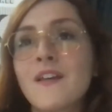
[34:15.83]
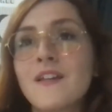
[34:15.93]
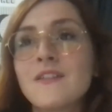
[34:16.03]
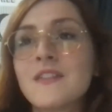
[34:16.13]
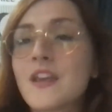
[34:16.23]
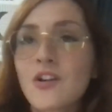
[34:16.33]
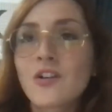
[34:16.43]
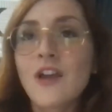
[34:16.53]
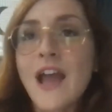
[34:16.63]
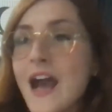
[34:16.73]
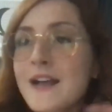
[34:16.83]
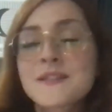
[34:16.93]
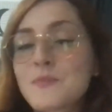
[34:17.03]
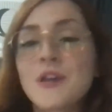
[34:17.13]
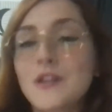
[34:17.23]
there has
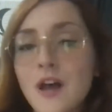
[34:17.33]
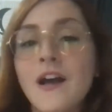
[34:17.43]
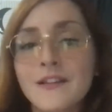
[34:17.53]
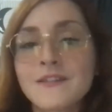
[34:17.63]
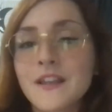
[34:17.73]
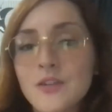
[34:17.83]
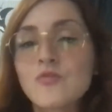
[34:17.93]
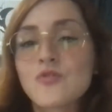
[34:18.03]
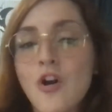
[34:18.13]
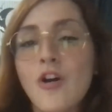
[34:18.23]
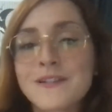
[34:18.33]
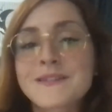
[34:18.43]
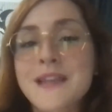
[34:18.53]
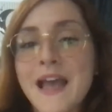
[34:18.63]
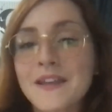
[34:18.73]
to be a line that you draw in
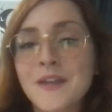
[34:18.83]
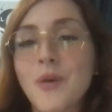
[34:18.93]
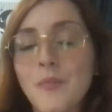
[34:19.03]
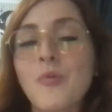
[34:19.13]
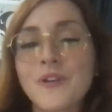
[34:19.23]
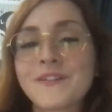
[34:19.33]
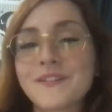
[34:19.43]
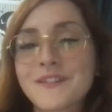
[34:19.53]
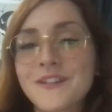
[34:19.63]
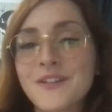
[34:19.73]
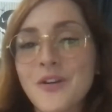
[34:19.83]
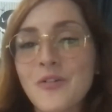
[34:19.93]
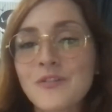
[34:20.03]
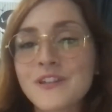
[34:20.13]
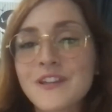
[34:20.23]
sand at one point.
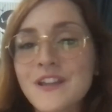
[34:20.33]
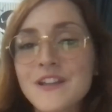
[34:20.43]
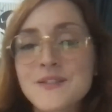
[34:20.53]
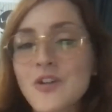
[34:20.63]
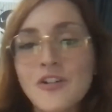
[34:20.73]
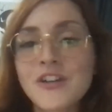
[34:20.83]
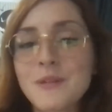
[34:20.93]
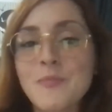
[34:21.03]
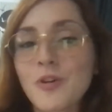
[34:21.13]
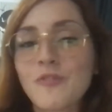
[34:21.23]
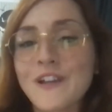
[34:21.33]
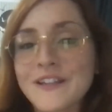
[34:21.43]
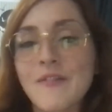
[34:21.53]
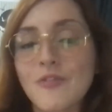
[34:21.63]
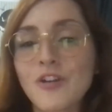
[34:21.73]
It's not going to be perfect
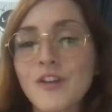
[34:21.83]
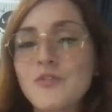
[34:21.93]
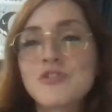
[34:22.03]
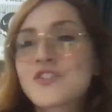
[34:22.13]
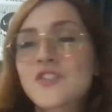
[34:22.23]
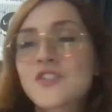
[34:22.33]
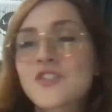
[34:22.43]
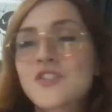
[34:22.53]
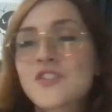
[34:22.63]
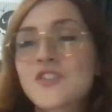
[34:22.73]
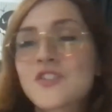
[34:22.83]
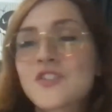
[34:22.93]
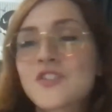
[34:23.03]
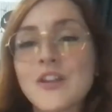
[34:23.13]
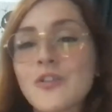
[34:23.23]
ever. If you just keep working
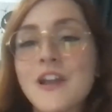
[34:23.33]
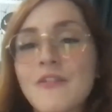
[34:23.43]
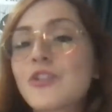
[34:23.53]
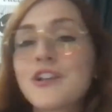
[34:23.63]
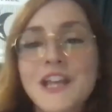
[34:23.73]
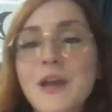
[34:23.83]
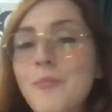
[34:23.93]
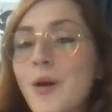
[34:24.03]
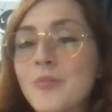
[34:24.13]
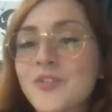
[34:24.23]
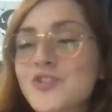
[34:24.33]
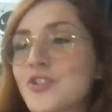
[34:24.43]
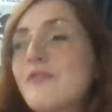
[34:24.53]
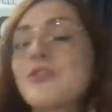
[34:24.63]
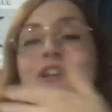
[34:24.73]
on it, you're never going to get published. You're
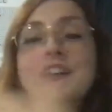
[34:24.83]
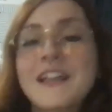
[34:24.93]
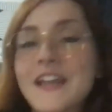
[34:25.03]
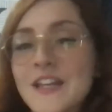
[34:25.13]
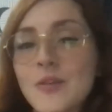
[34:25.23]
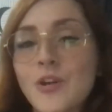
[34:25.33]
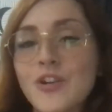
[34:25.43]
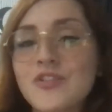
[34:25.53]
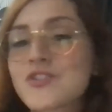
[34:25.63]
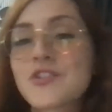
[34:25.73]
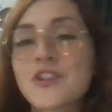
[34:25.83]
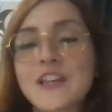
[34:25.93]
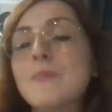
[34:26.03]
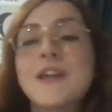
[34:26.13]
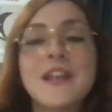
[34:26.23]
never going to get anywhere. You're just going to
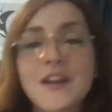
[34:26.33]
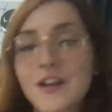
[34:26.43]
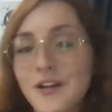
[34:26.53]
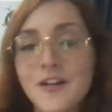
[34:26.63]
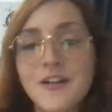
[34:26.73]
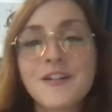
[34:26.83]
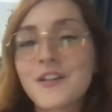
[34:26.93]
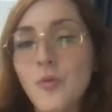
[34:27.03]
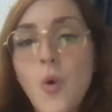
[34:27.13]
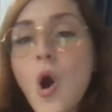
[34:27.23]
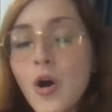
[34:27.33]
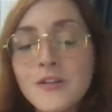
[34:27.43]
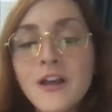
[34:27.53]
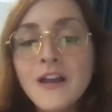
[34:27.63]
keep hitting a wall.